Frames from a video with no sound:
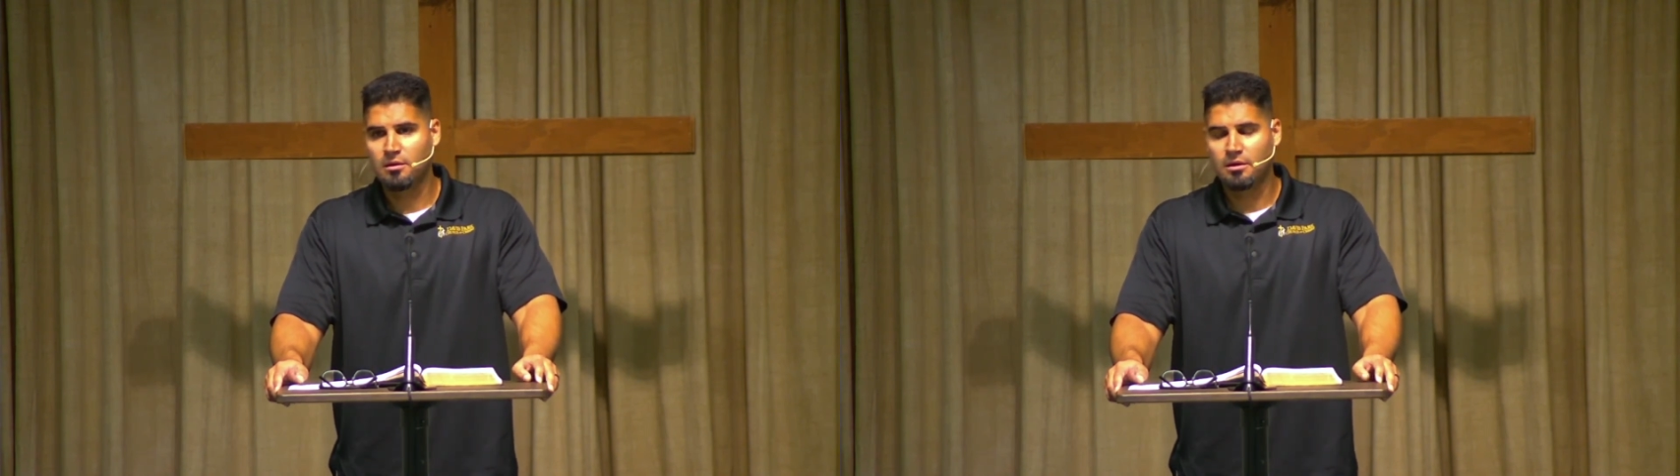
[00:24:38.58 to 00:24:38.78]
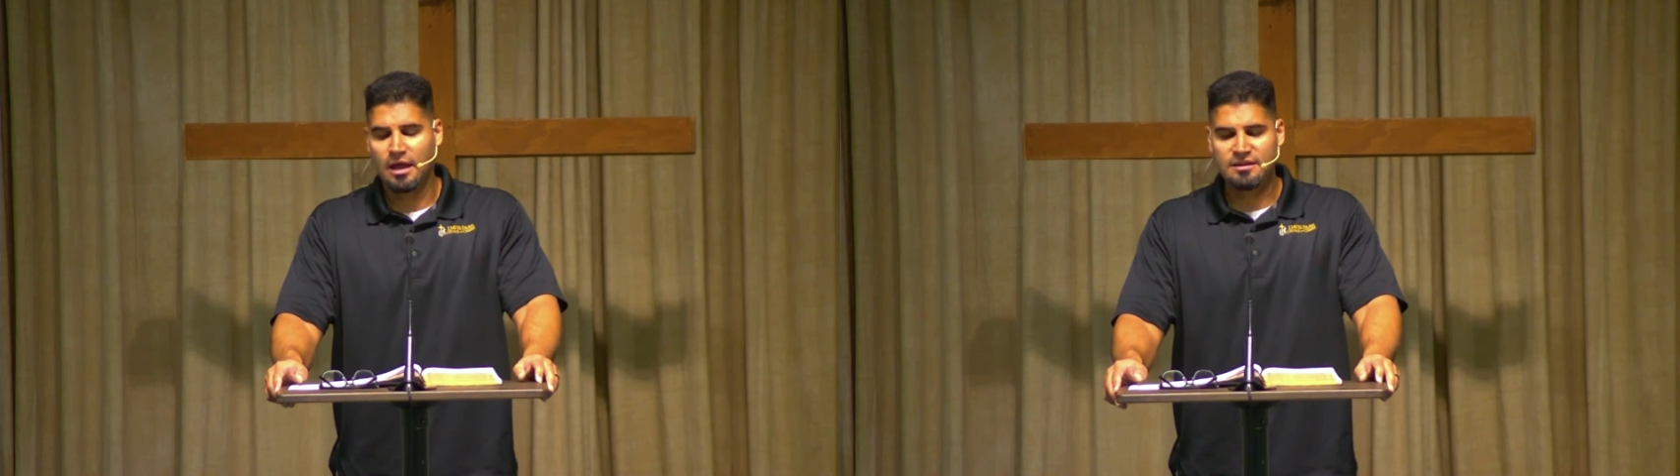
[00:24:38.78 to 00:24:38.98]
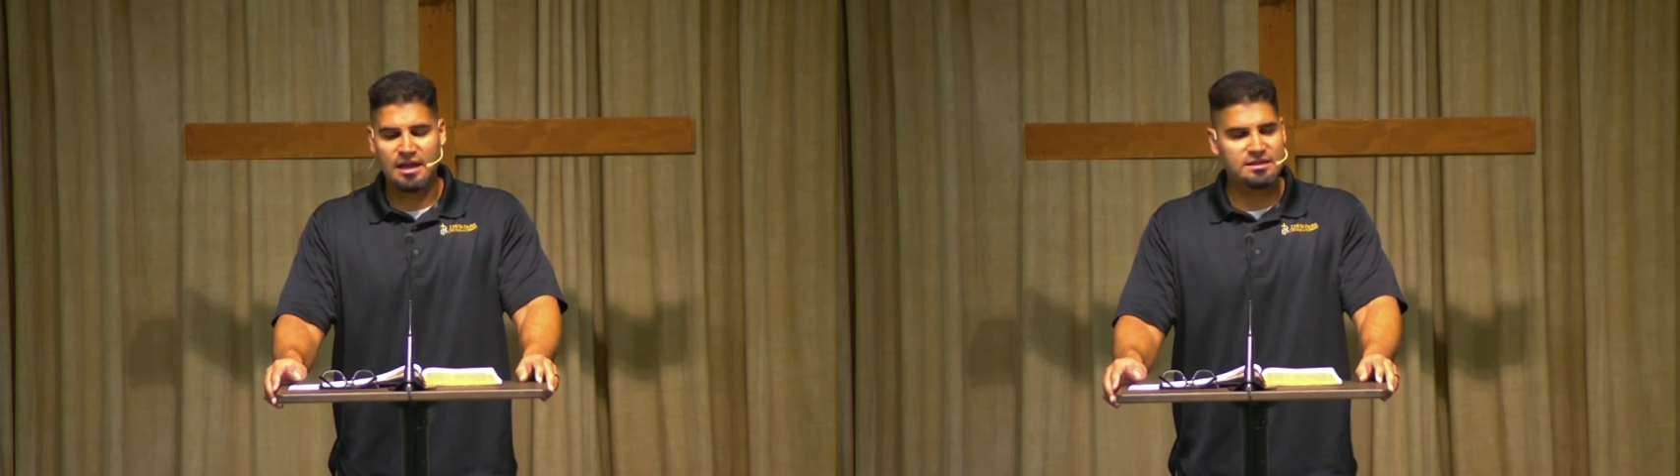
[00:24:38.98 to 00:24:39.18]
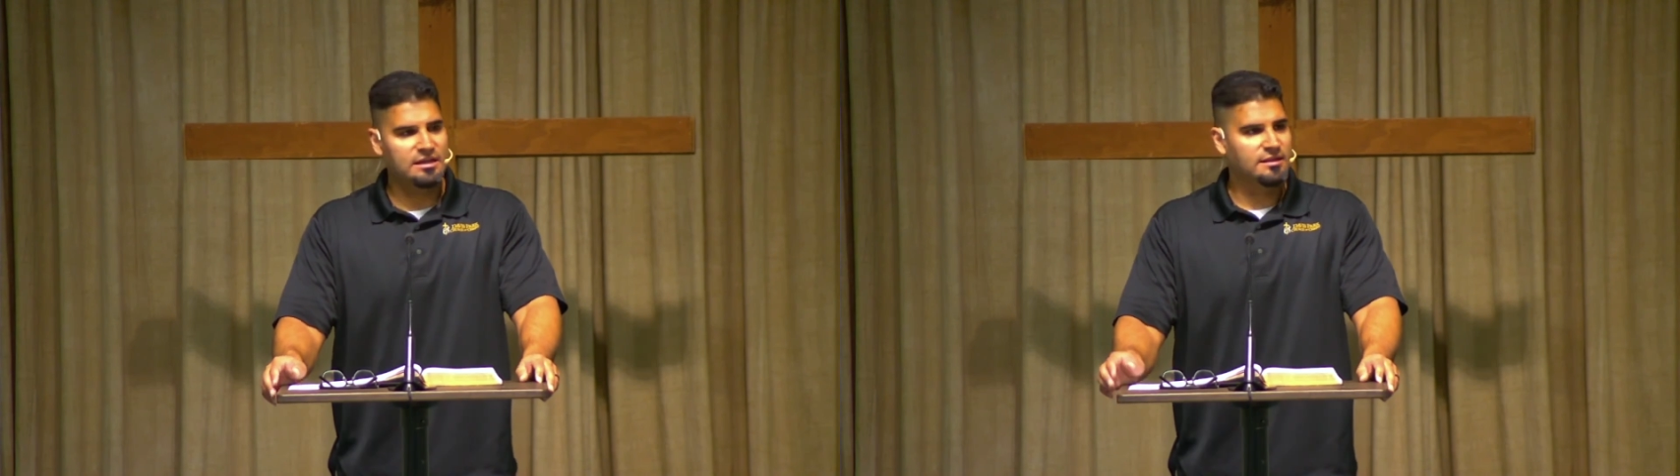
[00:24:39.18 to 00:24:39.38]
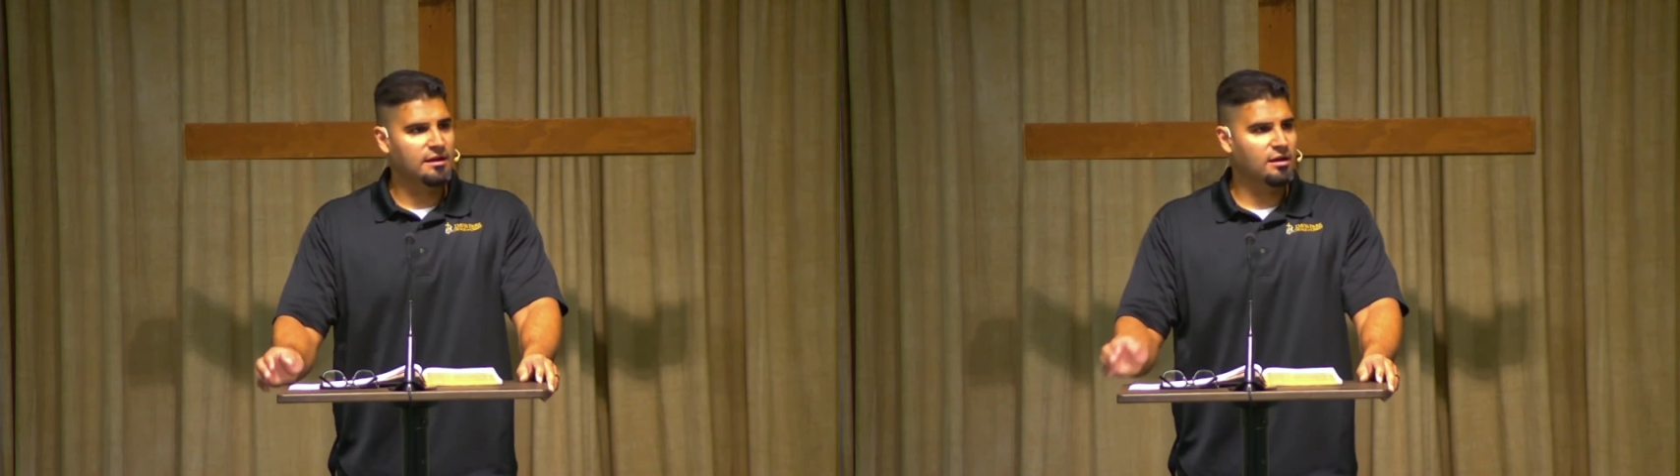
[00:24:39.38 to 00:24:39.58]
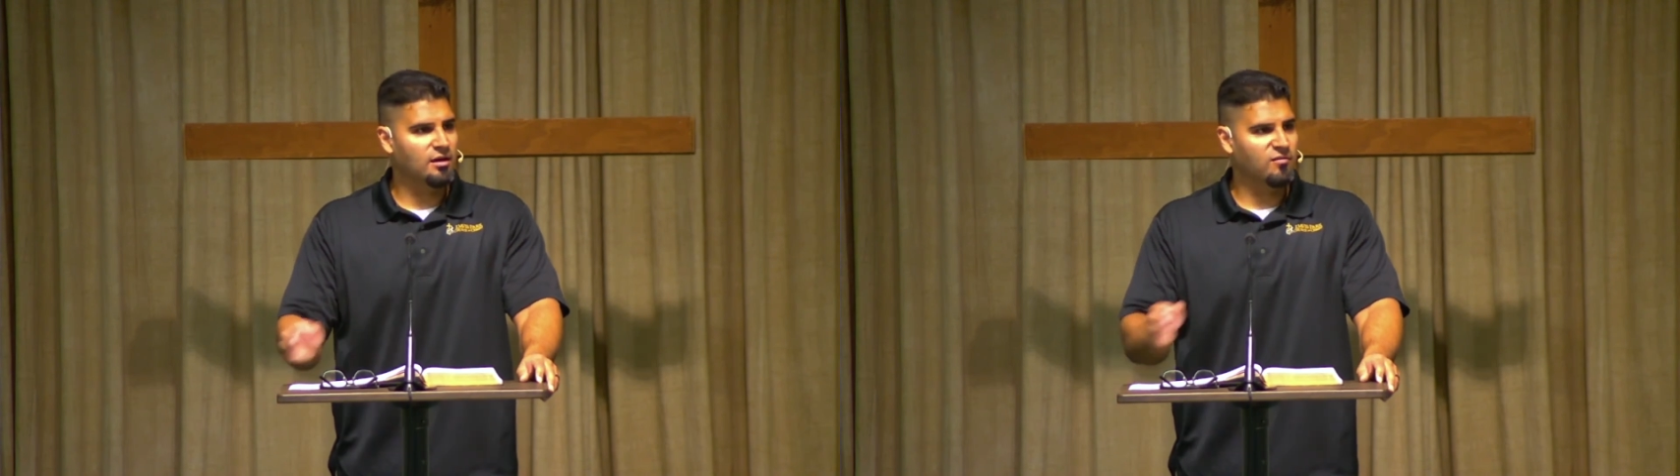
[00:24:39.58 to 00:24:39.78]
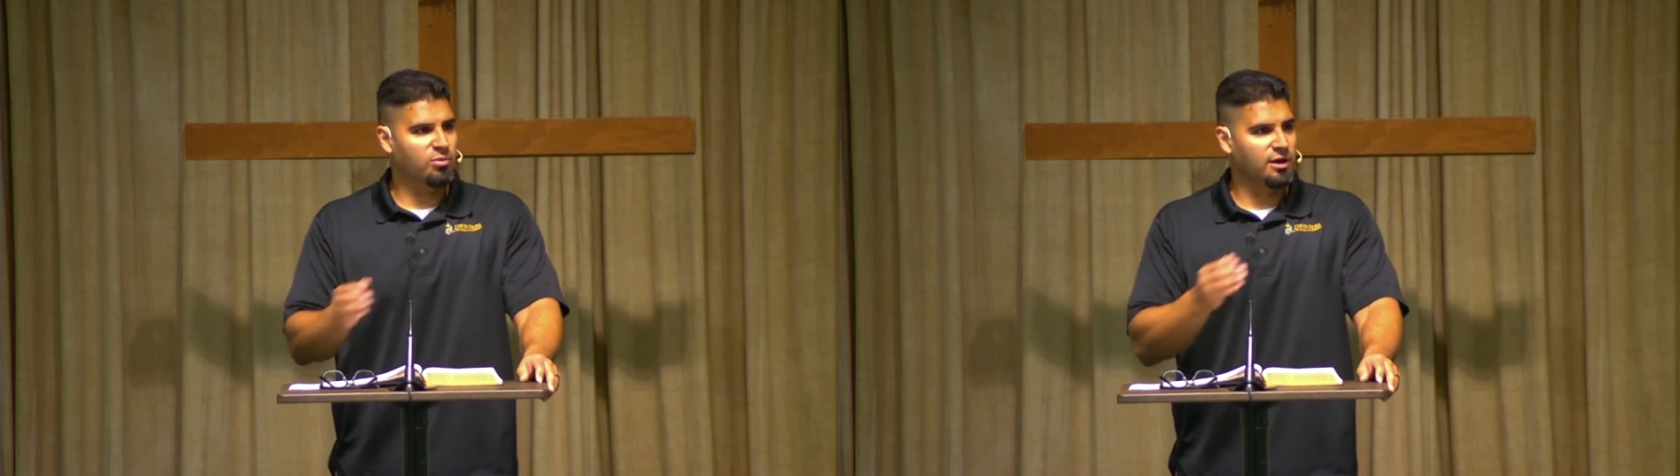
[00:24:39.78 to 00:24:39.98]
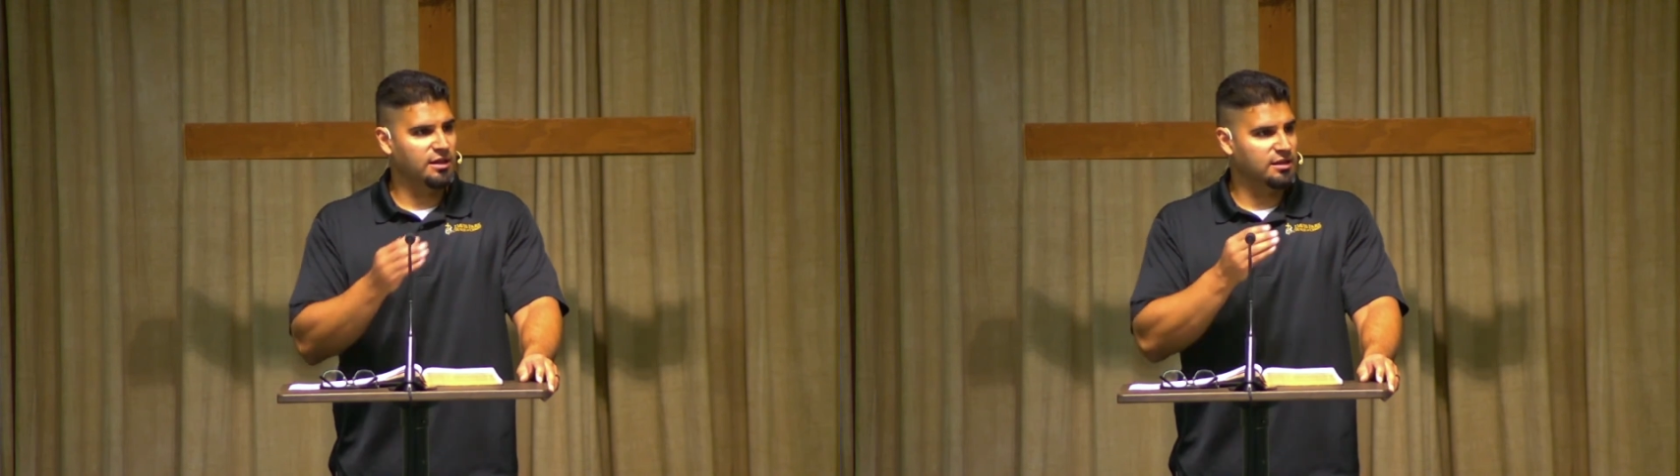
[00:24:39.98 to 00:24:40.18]
And the idea there of
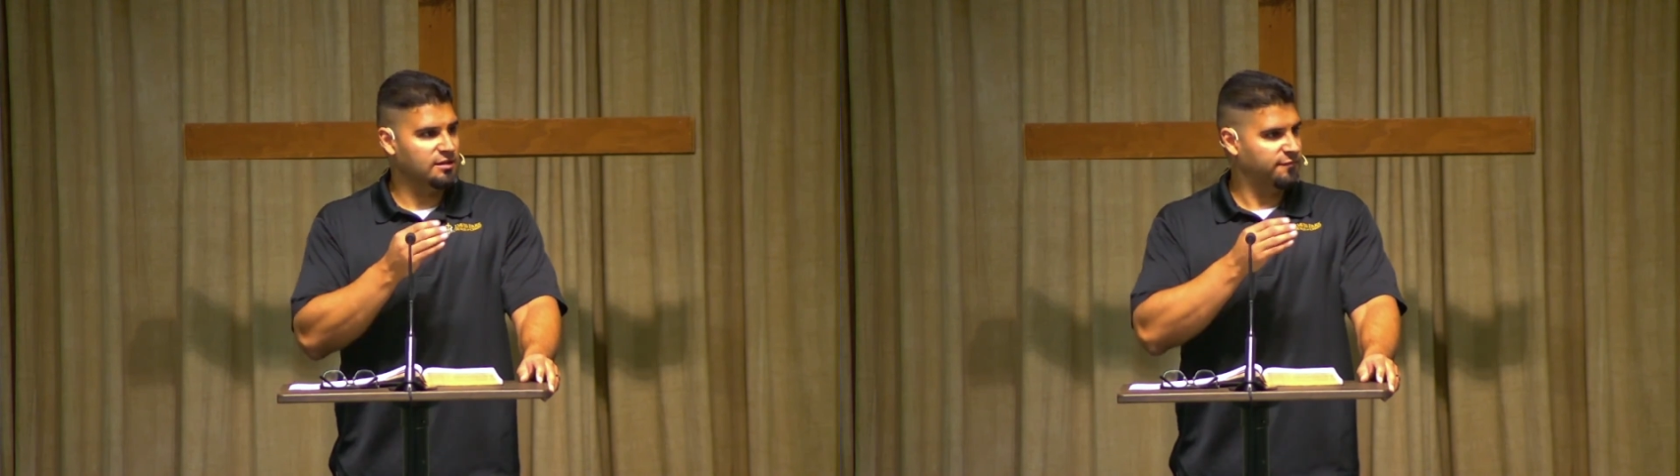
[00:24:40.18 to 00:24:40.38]
breathing,